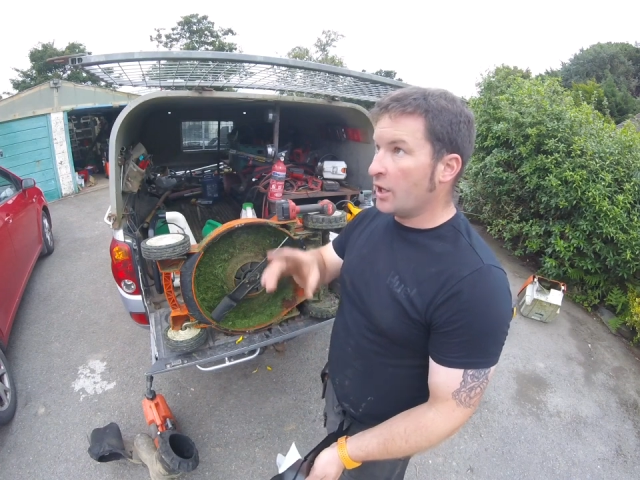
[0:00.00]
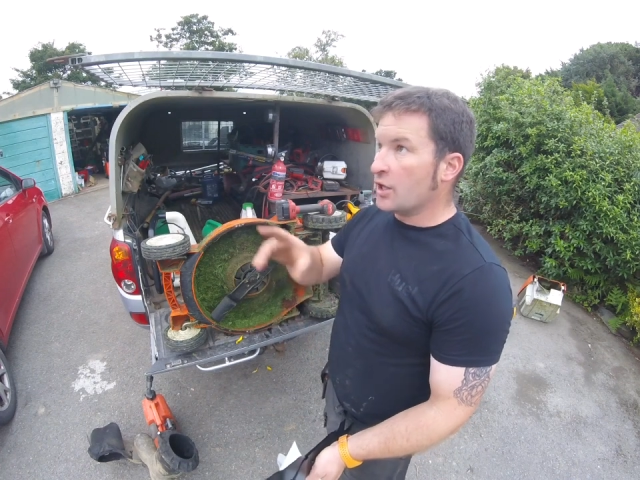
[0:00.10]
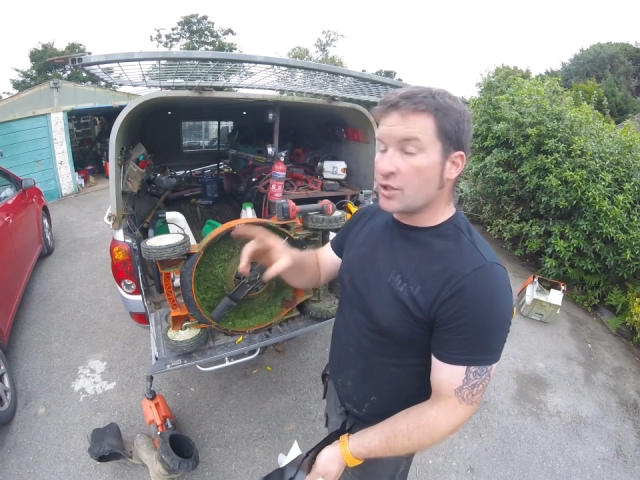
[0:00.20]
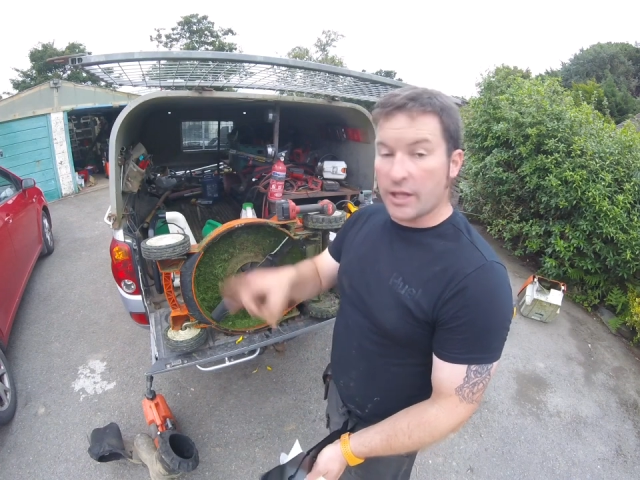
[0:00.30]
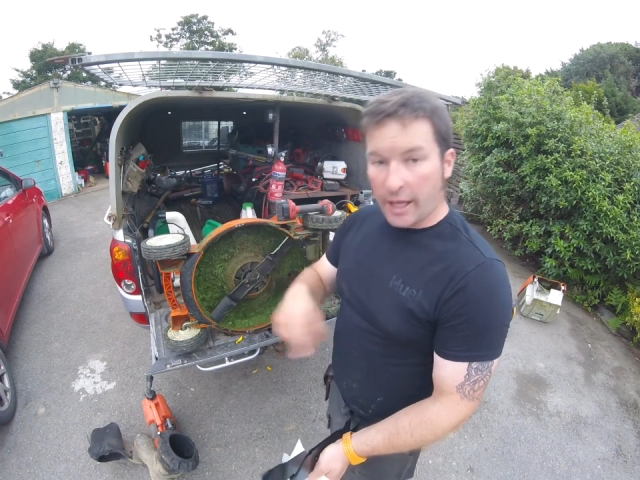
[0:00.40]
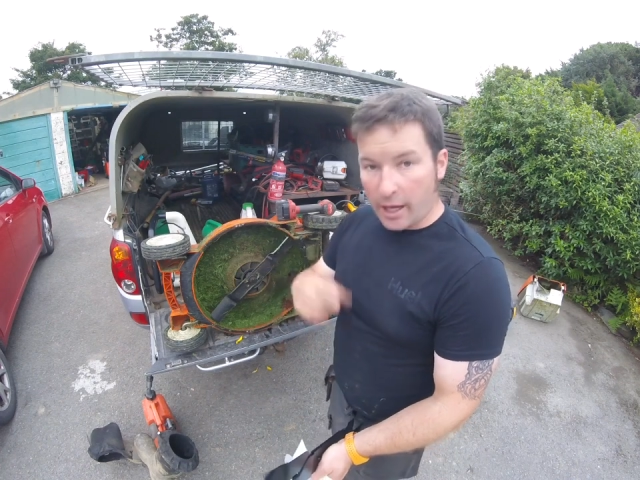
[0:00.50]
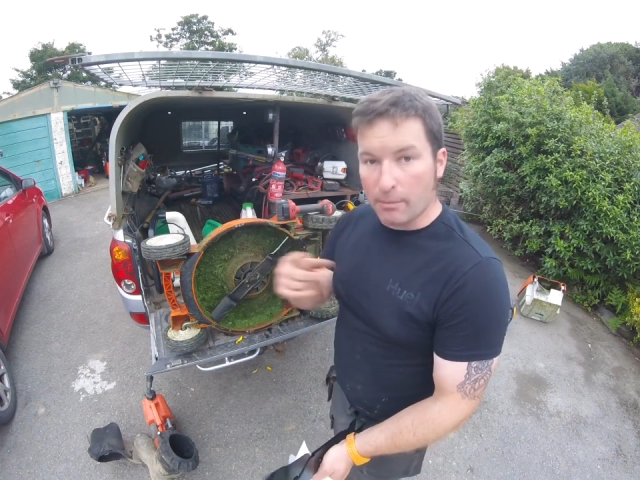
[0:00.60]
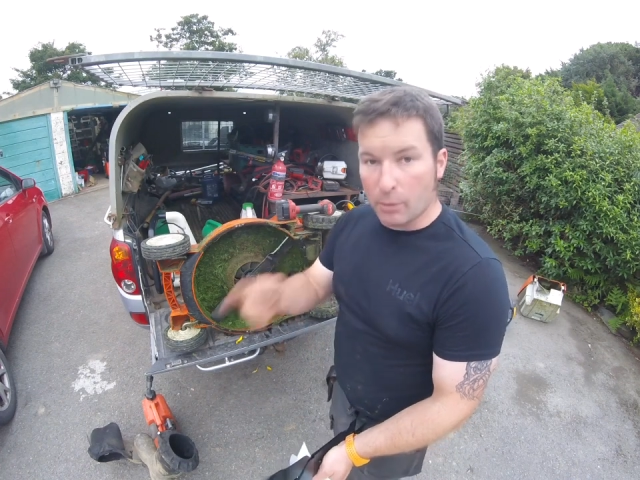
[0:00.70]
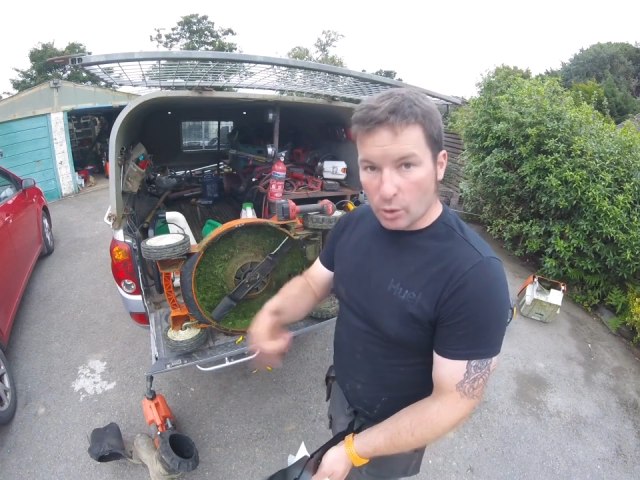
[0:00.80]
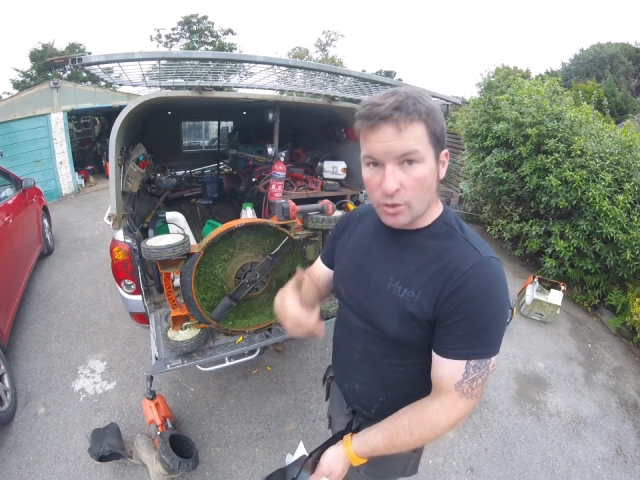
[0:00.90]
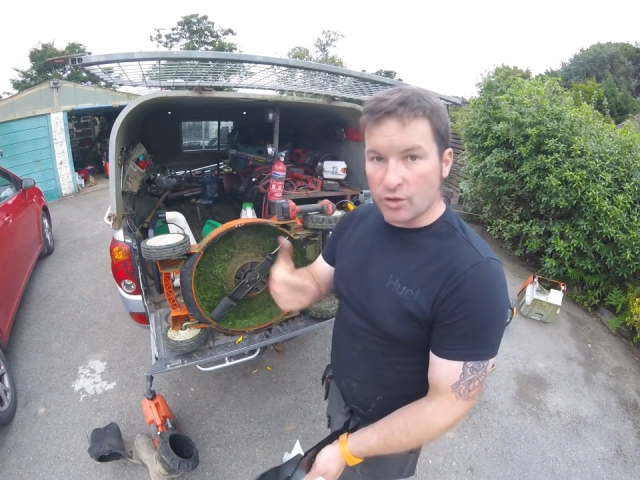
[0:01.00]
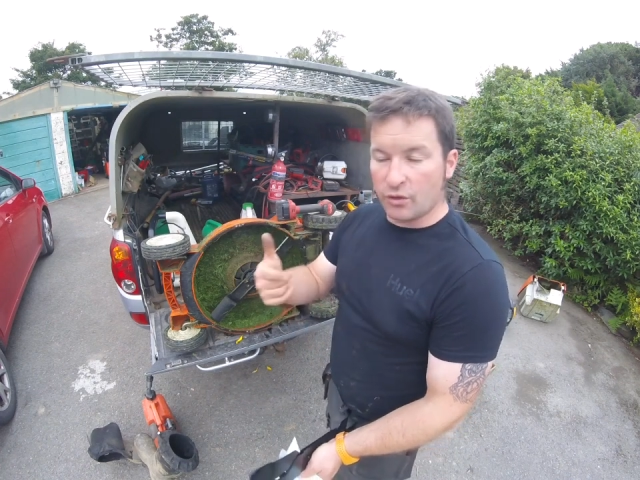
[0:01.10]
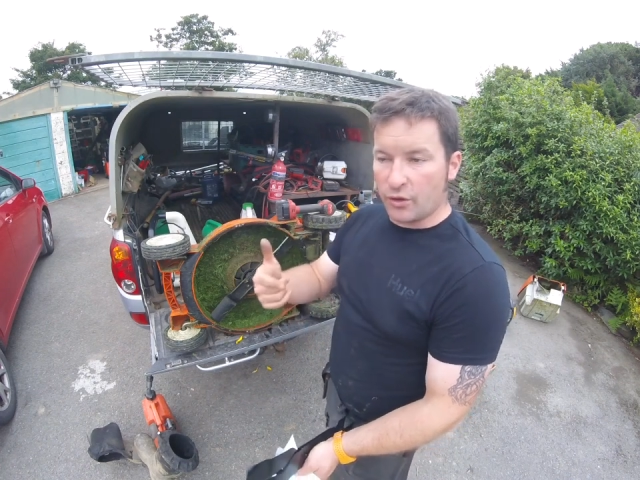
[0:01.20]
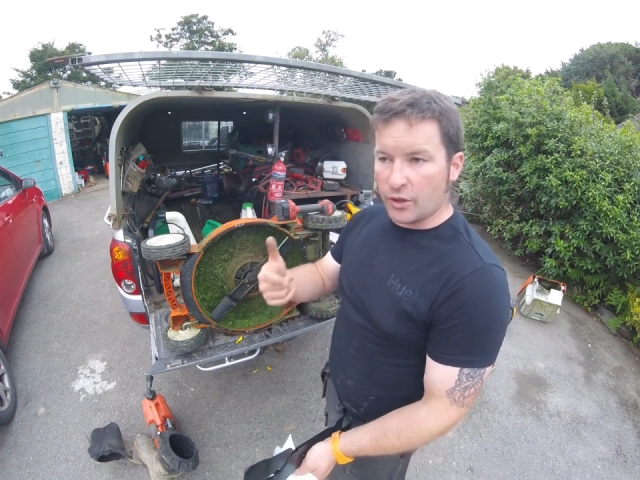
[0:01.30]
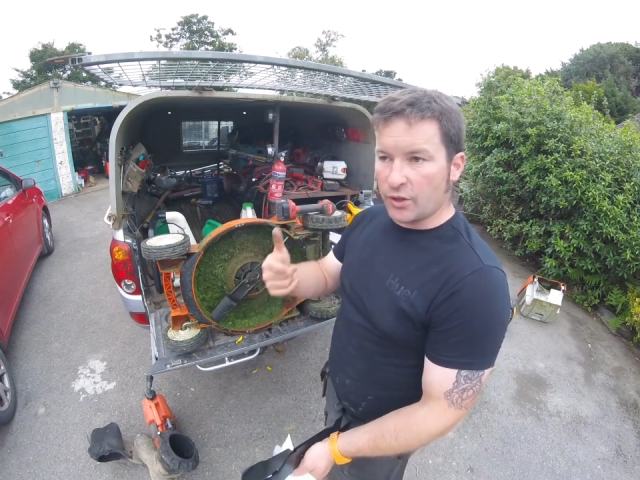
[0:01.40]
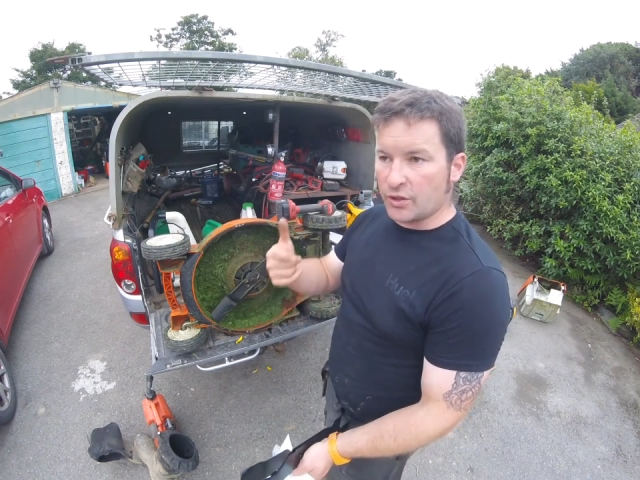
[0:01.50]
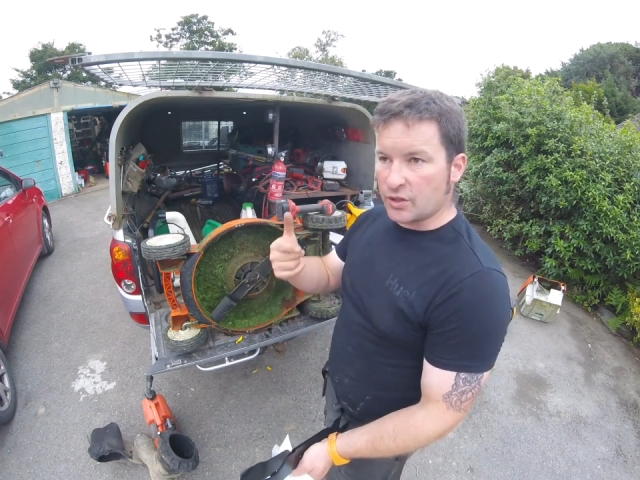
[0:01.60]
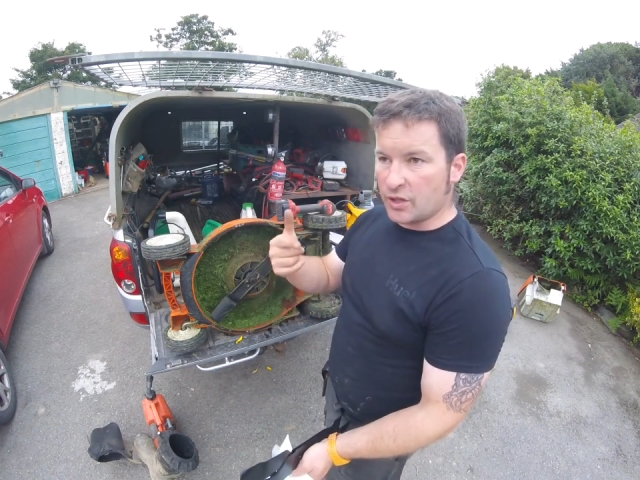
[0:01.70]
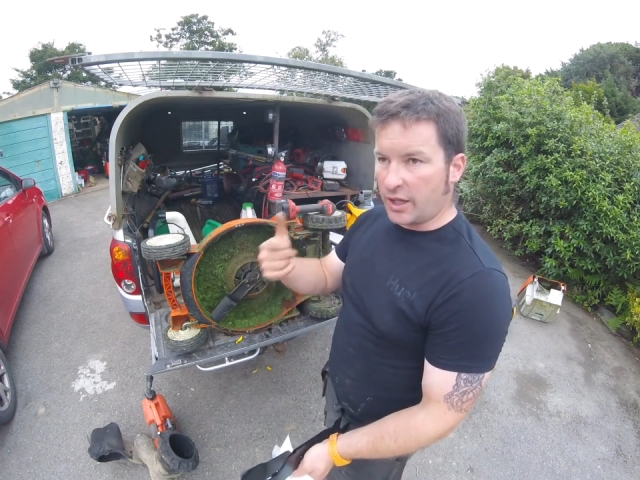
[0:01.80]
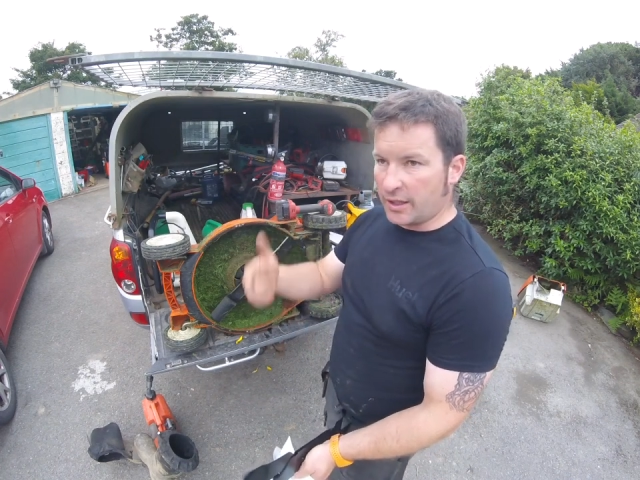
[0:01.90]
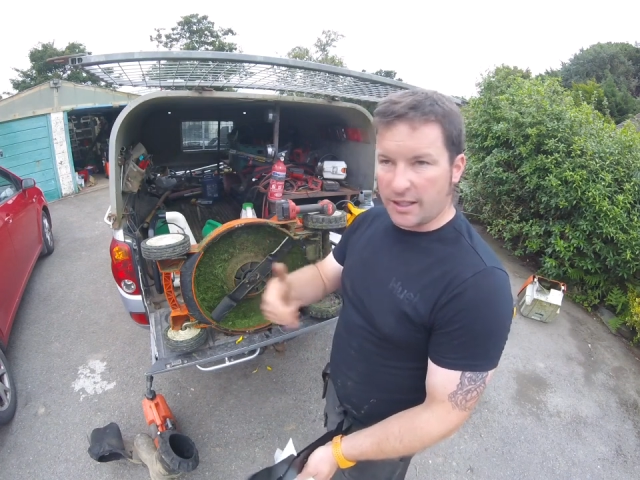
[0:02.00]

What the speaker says: So you can't mulch the first kind of